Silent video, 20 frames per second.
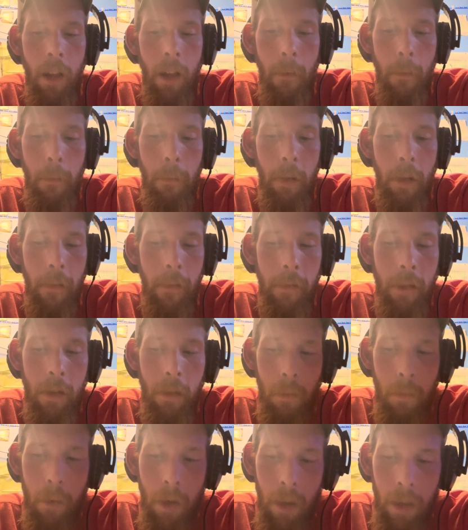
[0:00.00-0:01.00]
But if you're
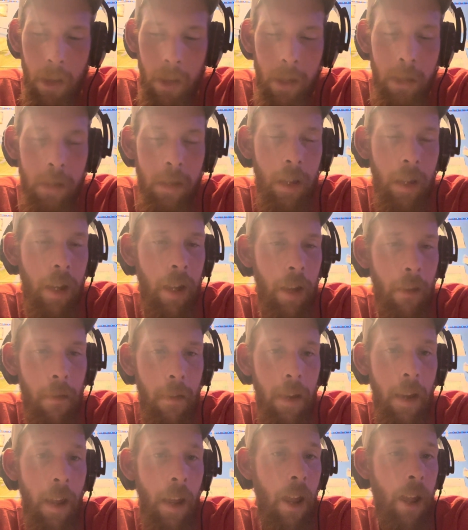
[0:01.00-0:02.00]
willing to give
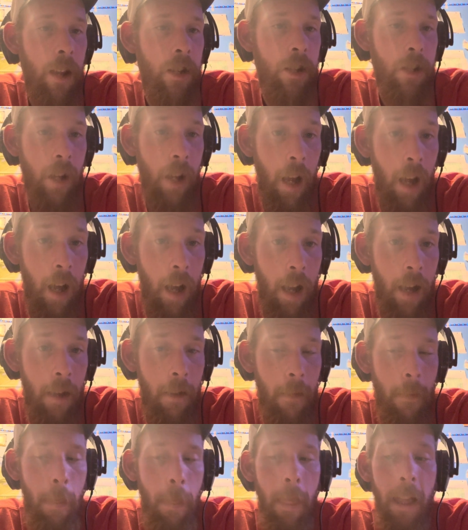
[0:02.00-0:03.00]
it a shot
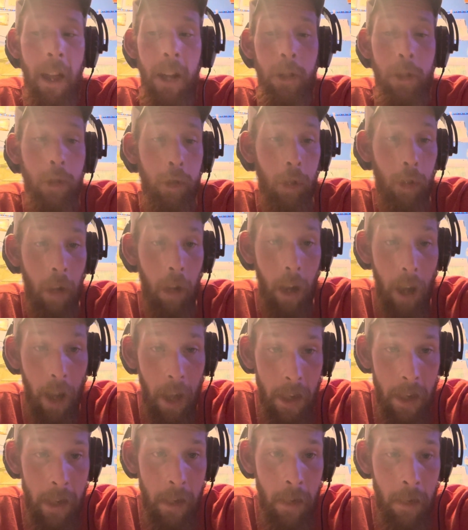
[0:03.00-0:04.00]
and
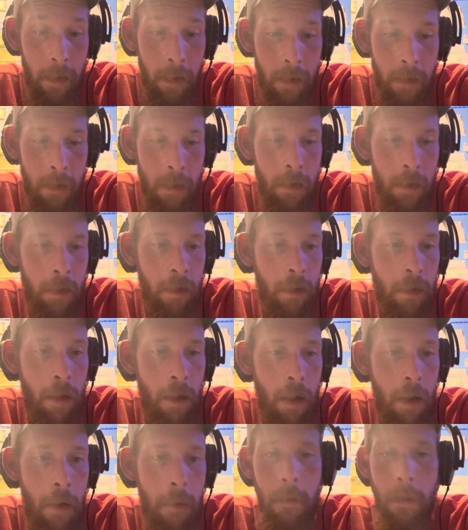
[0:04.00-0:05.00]
try,
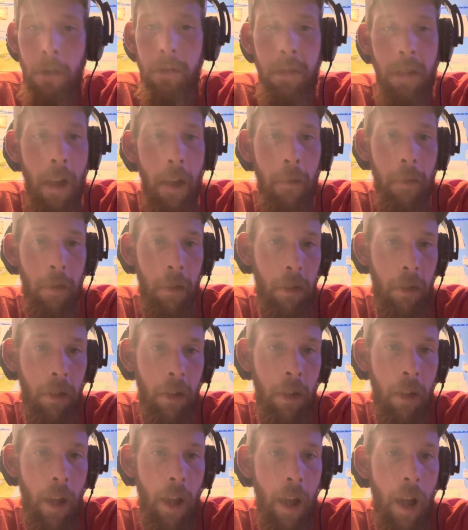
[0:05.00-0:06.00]
oh, most definitely,
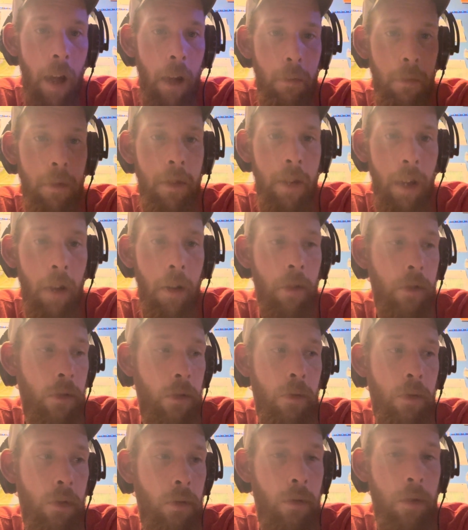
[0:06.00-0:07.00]
I would tell you
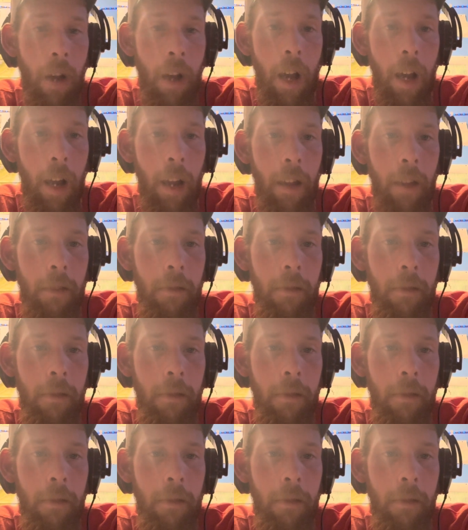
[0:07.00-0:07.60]
to try it.